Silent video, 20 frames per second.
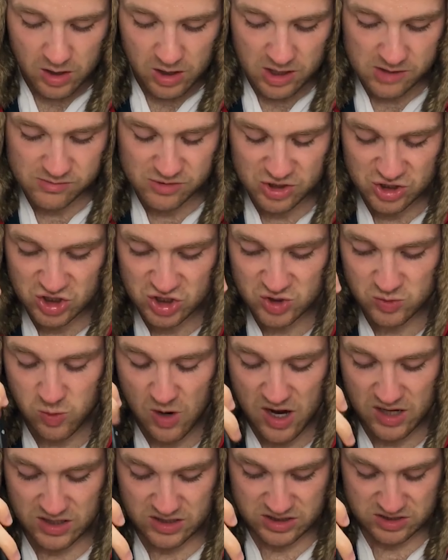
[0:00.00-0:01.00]
Oh, I'm just
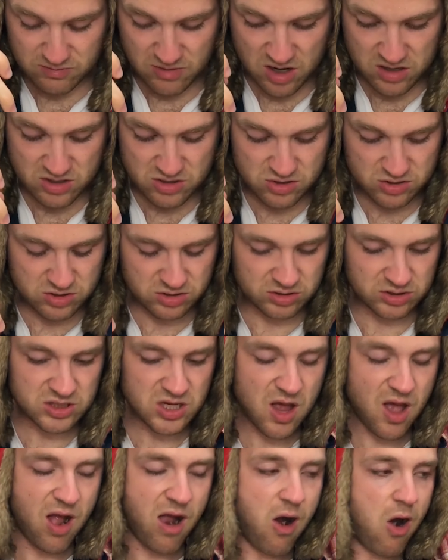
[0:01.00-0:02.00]
sweating into my
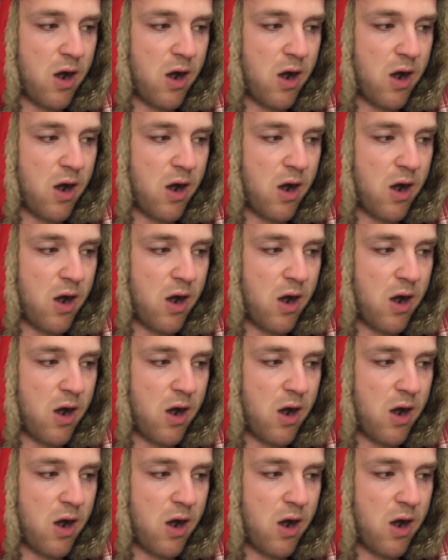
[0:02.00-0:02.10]
noodles.